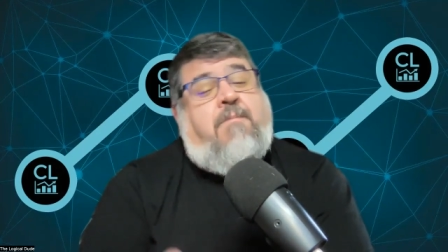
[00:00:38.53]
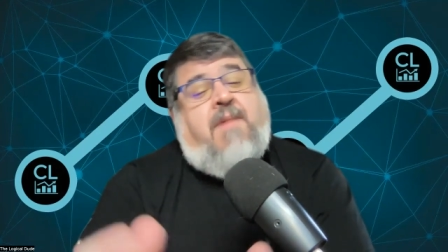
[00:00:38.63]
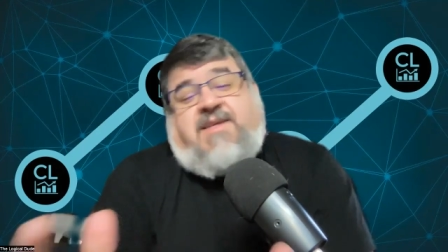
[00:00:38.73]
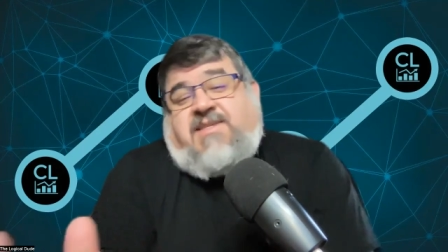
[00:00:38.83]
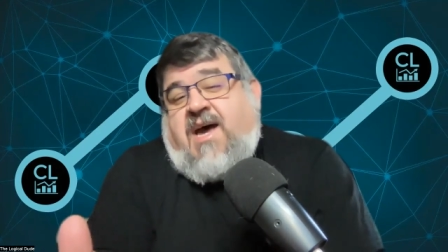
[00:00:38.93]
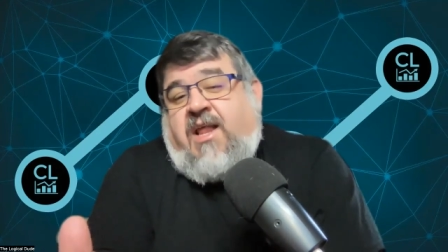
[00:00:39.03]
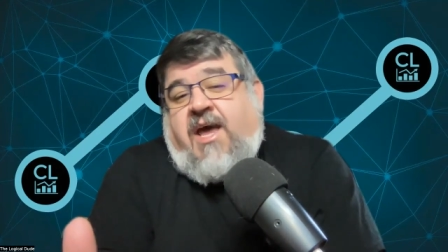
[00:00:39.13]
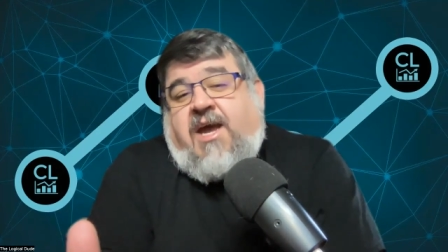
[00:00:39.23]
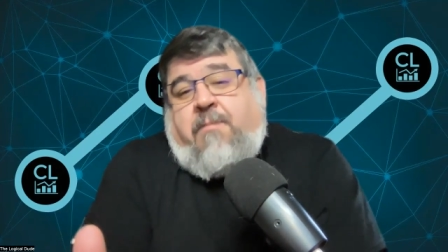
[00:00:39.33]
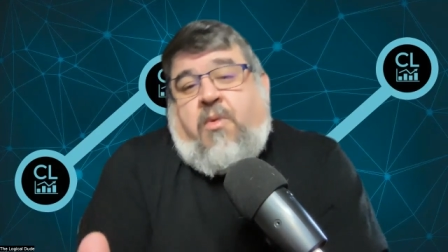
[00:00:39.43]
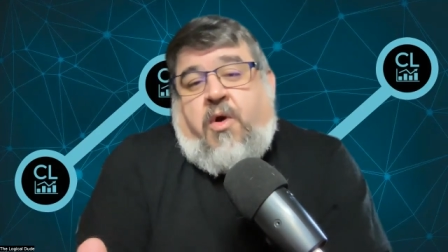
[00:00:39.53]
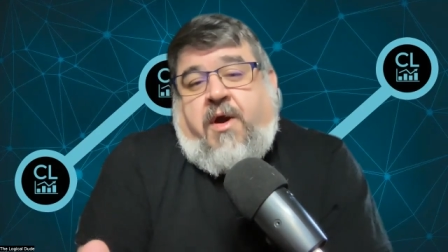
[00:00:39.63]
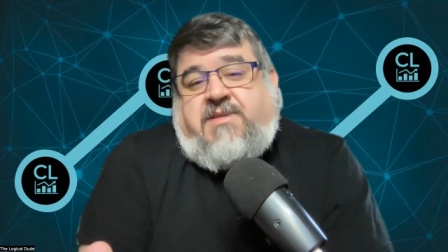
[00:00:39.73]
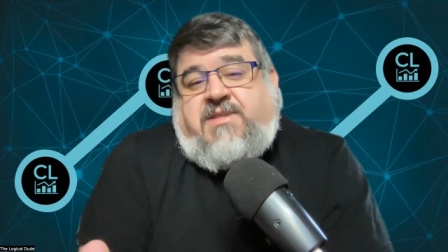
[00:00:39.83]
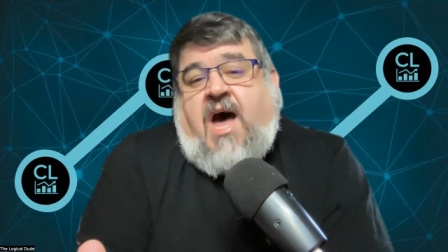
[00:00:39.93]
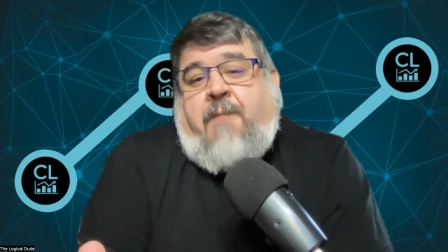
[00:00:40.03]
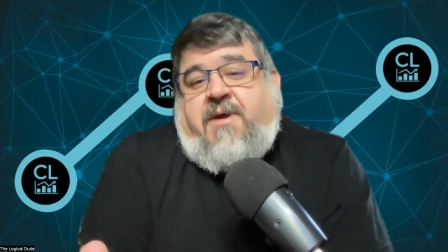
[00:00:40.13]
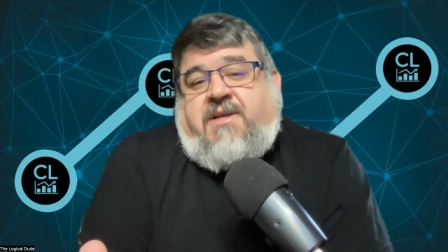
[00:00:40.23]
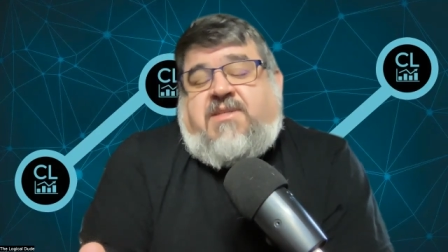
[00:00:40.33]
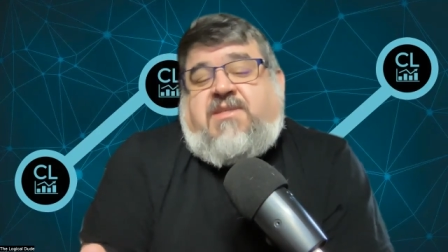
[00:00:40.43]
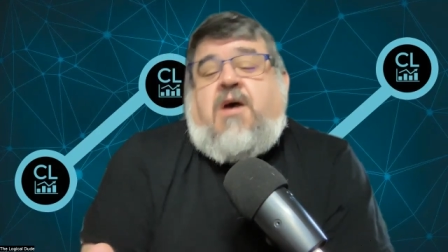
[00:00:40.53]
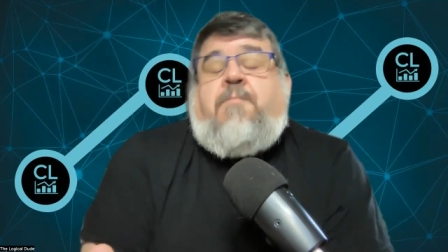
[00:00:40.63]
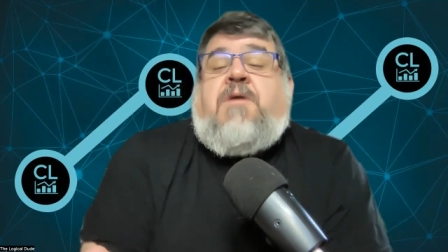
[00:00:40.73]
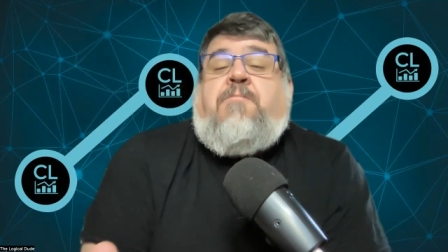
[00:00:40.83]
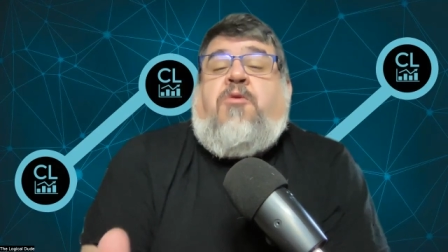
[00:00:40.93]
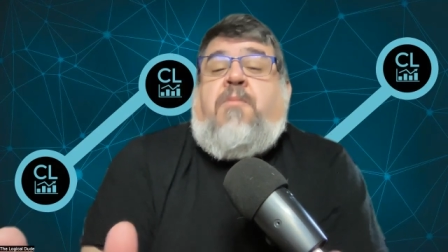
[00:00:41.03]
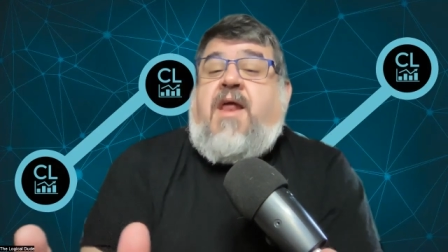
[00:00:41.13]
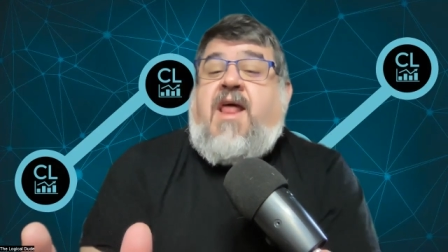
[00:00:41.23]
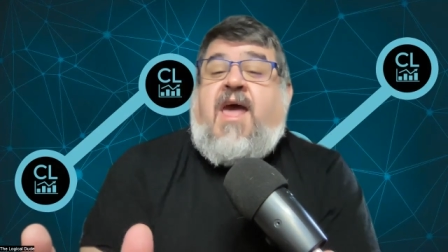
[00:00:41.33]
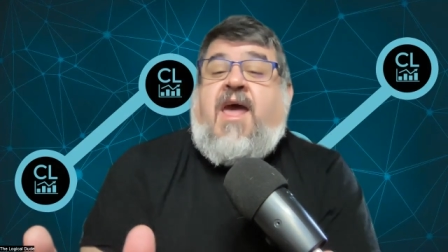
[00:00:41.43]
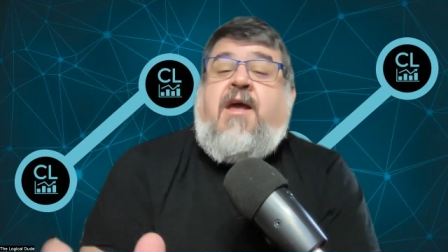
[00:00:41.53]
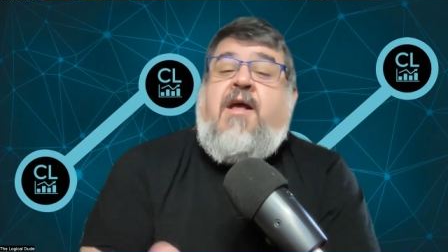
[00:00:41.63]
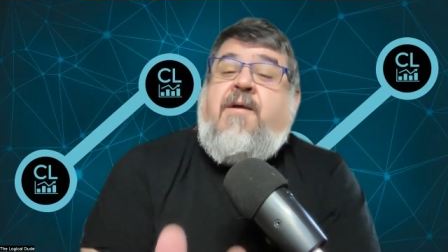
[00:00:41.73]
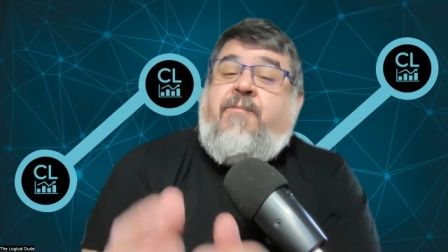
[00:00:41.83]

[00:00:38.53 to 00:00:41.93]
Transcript: It may sound like a boring topic to some people, but hey,